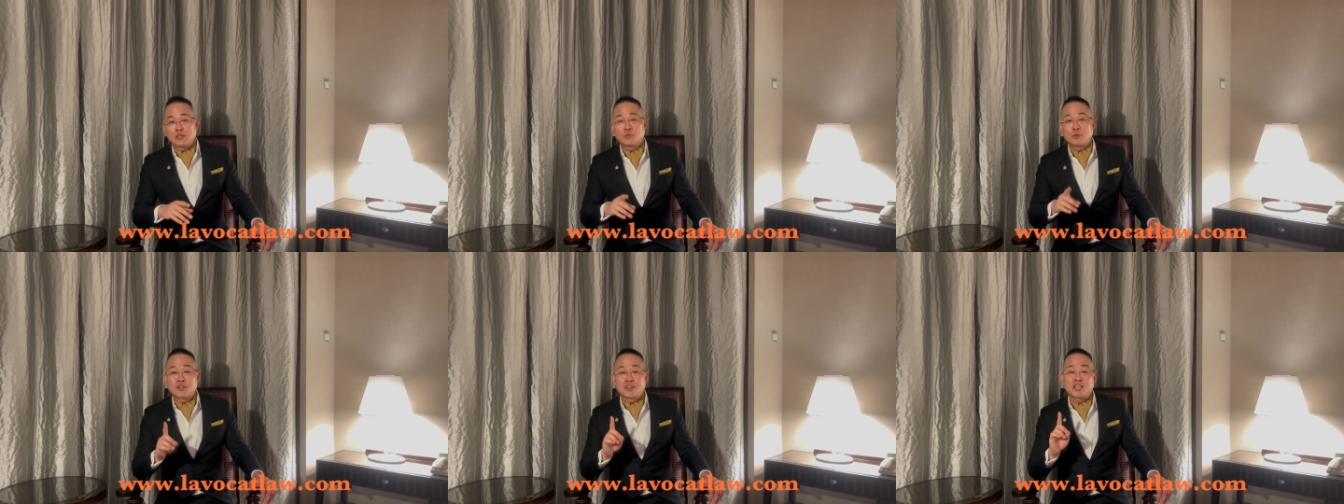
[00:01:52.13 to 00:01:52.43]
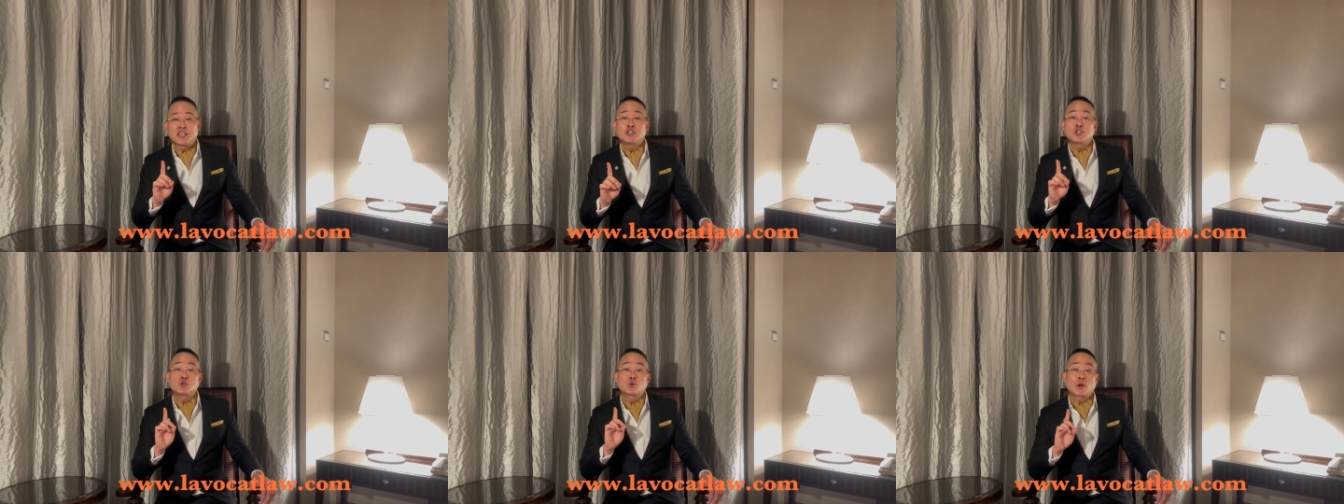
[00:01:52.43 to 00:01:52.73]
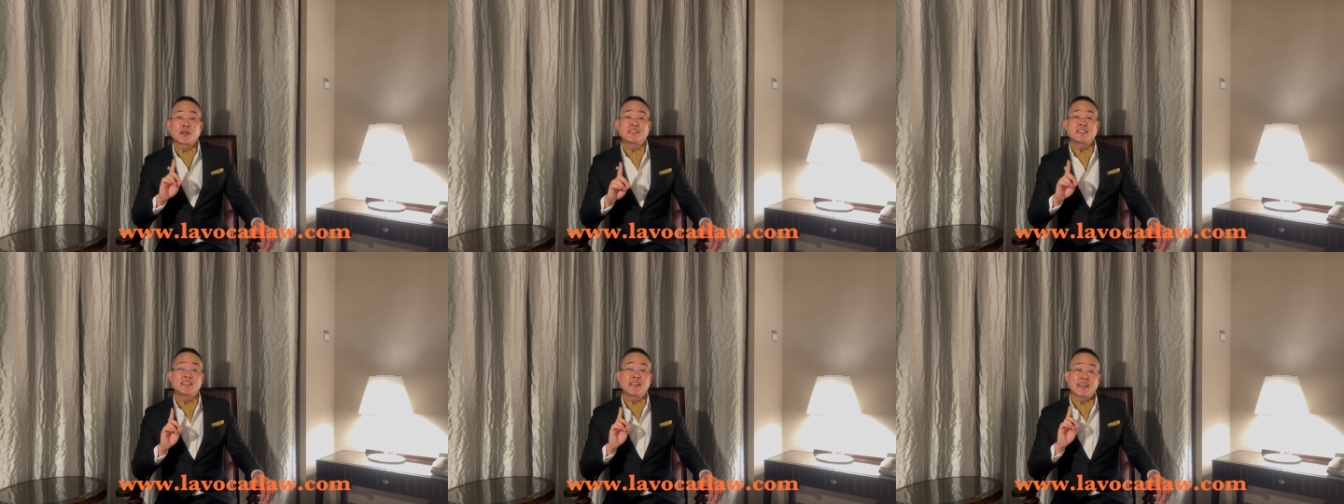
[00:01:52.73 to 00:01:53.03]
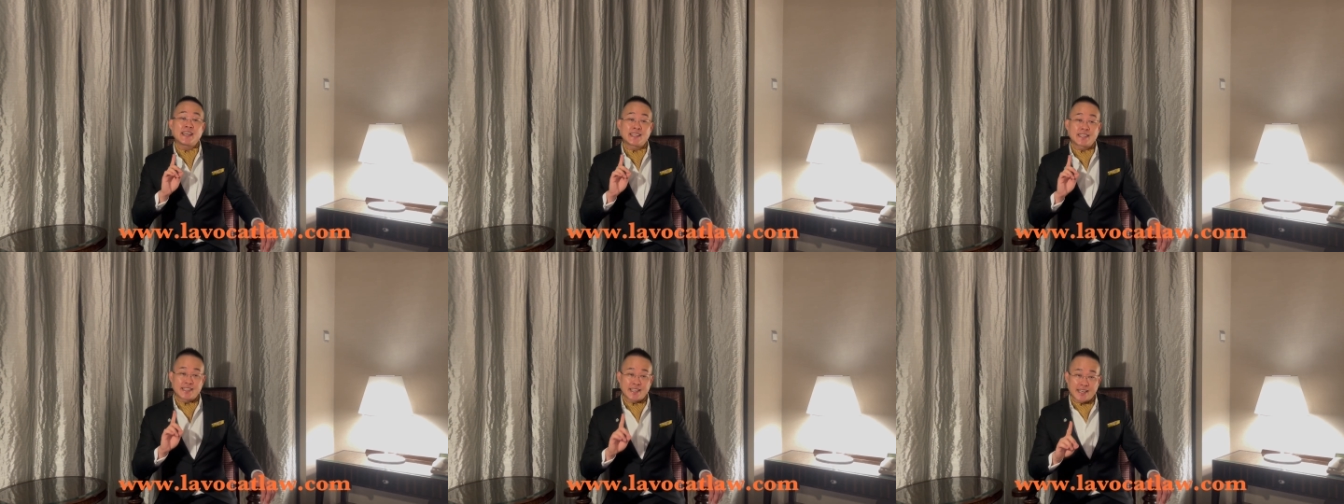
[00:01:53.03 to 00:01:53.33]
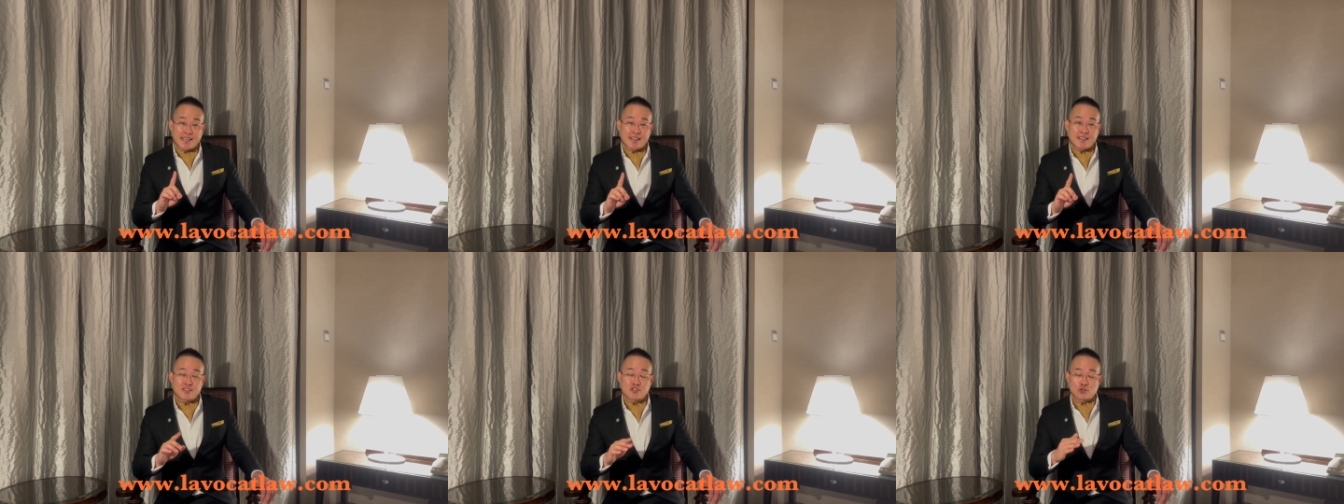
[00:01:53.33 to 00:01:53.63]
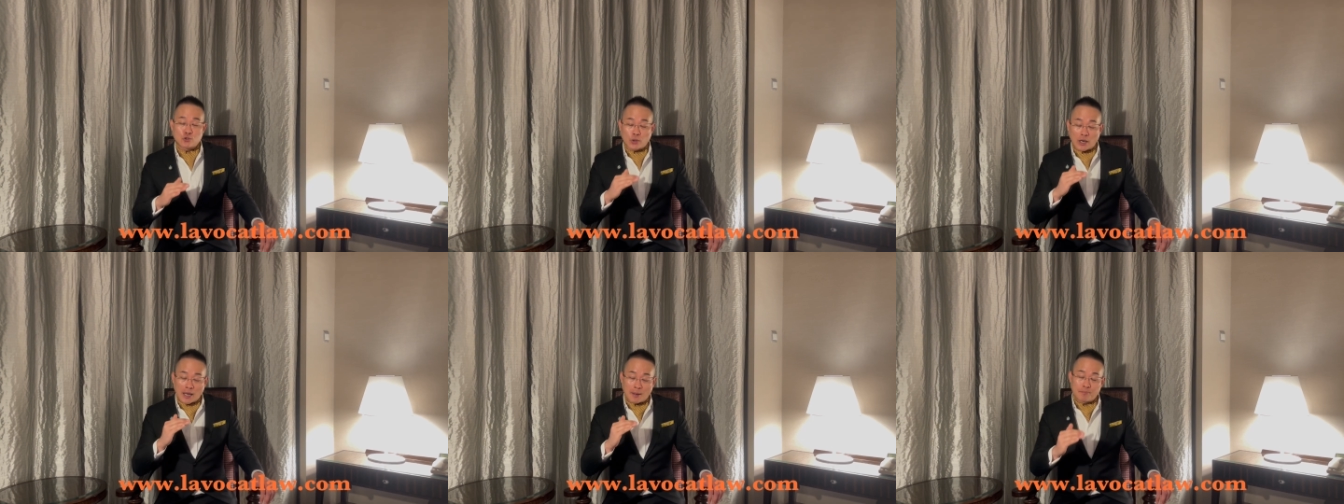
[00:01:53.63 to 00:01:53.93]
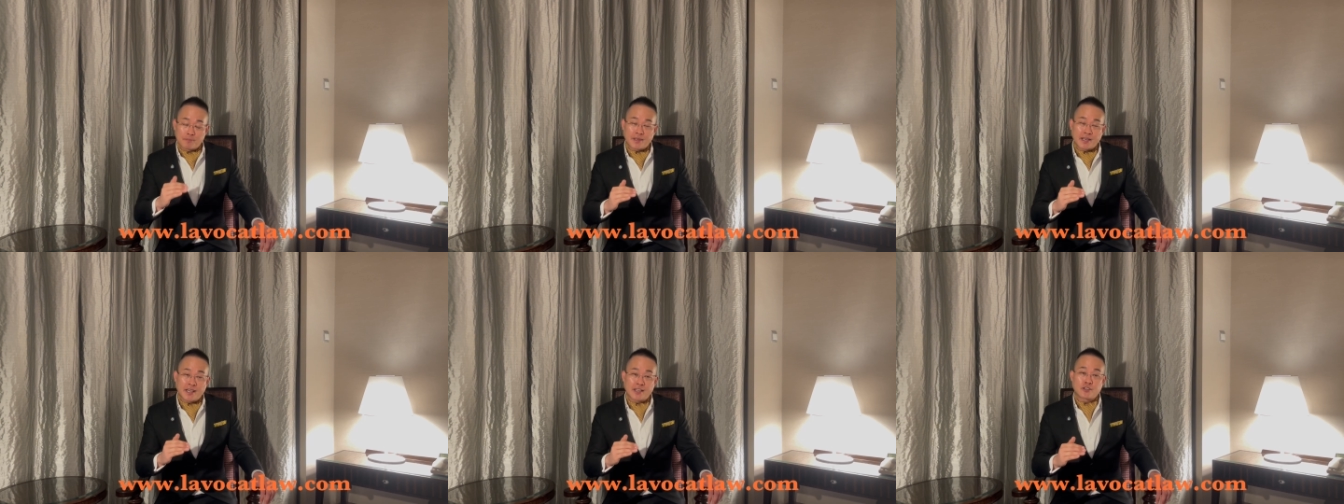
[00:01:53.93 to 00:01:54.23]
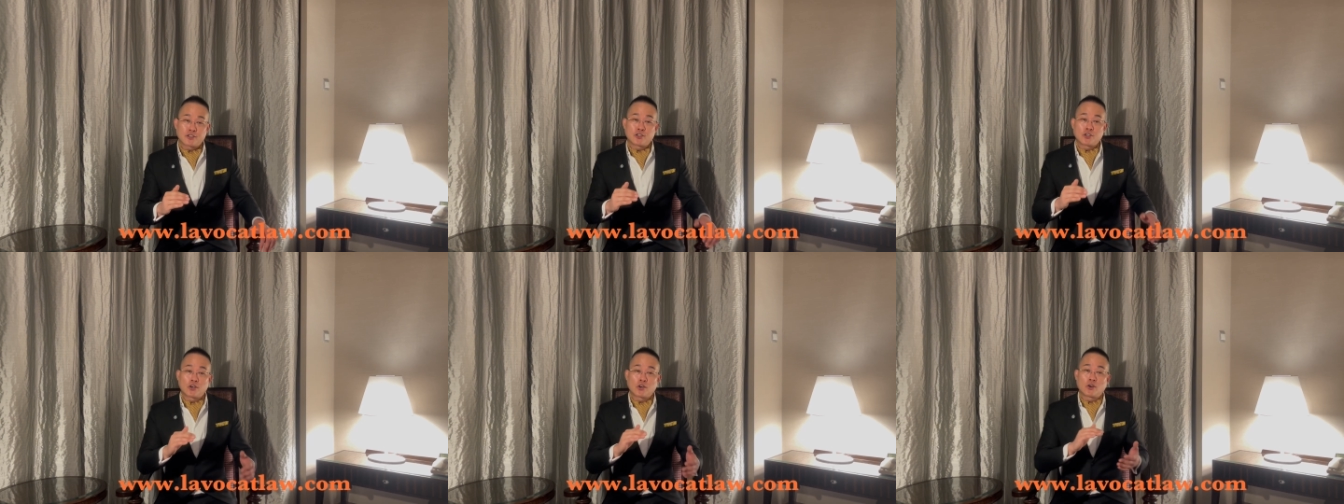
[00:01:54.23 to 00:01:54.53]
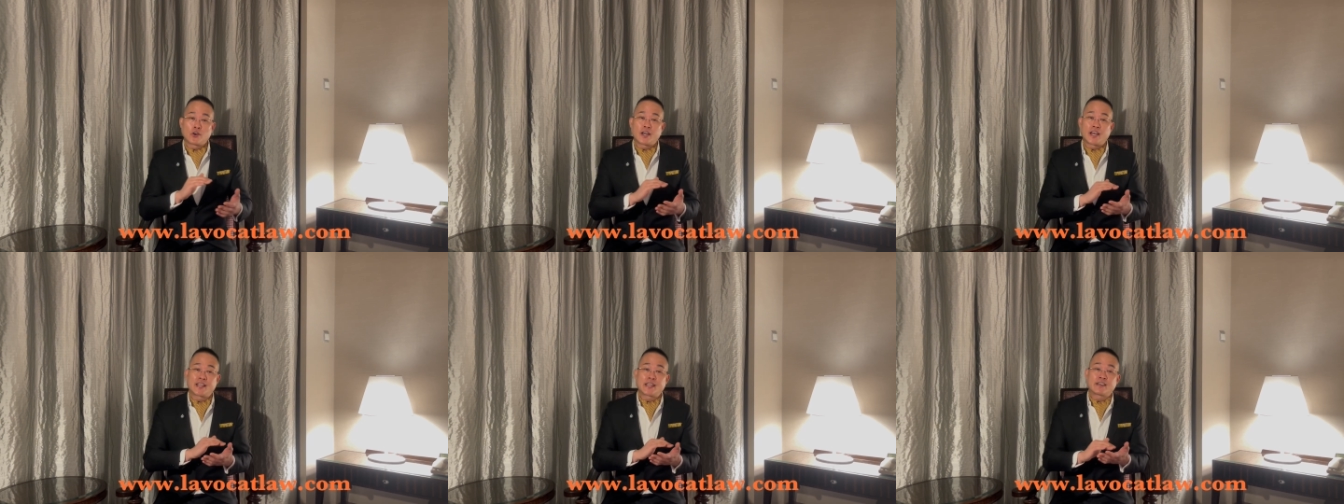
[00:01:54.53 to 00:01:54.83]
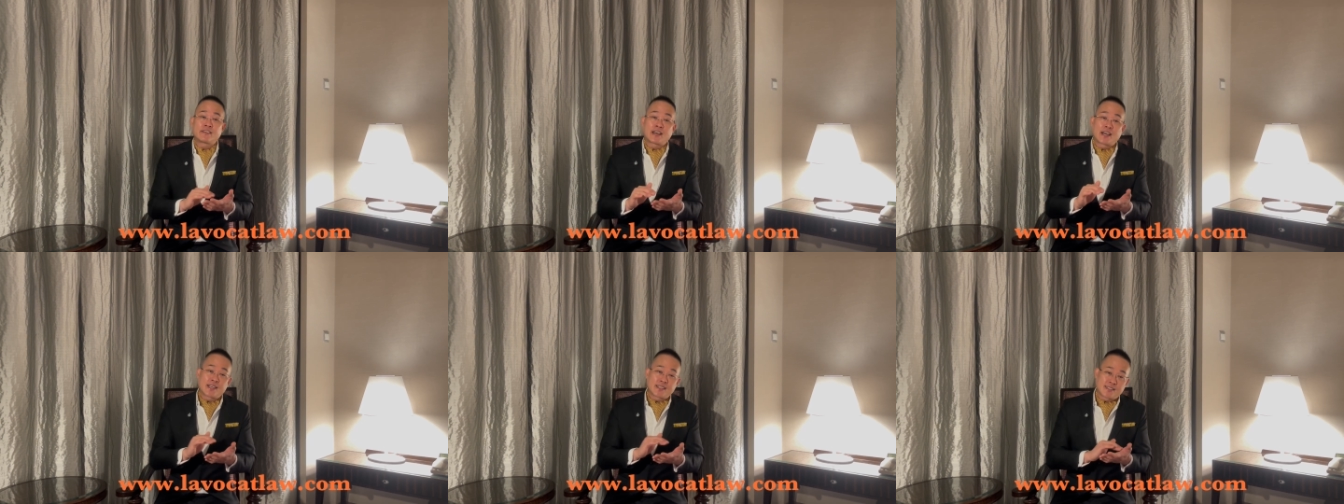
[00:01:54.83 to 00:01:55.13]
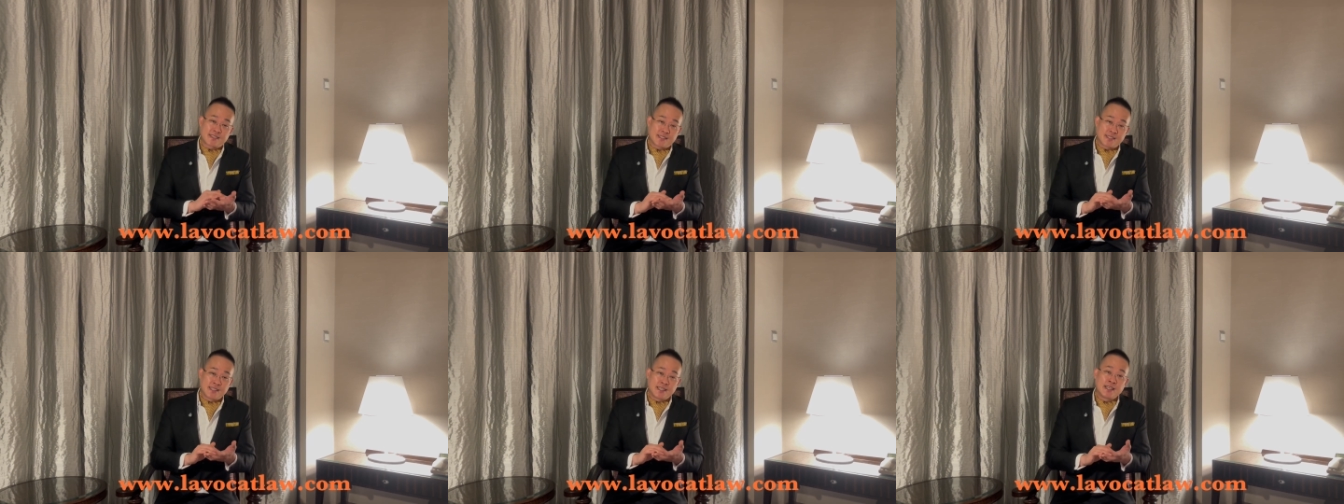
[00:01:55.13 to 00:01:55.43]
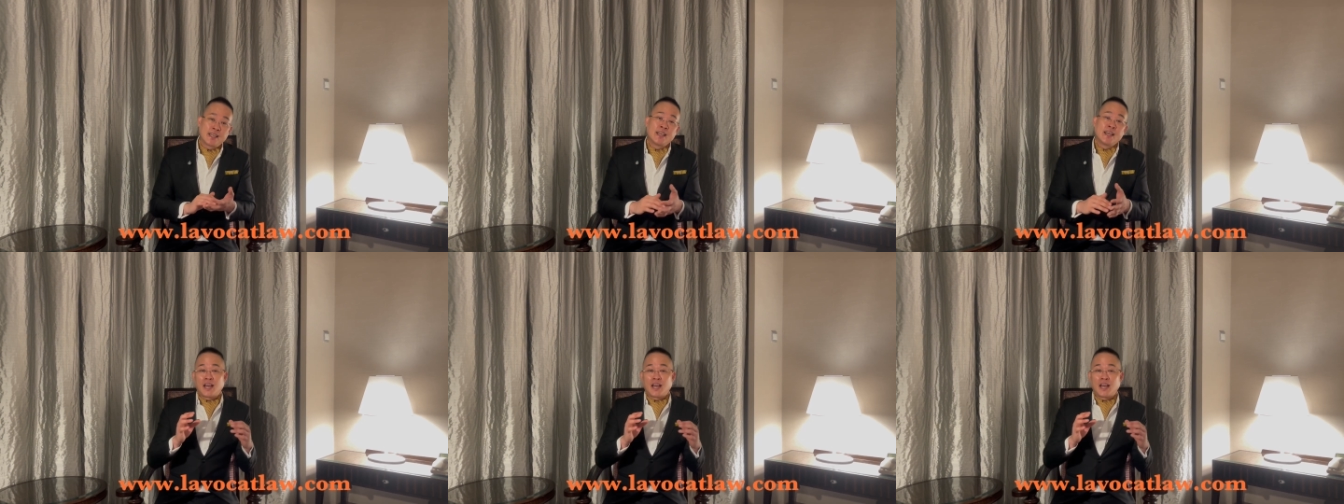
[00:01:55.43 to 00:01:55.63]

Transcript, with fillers: within 28 days to update your NRIC,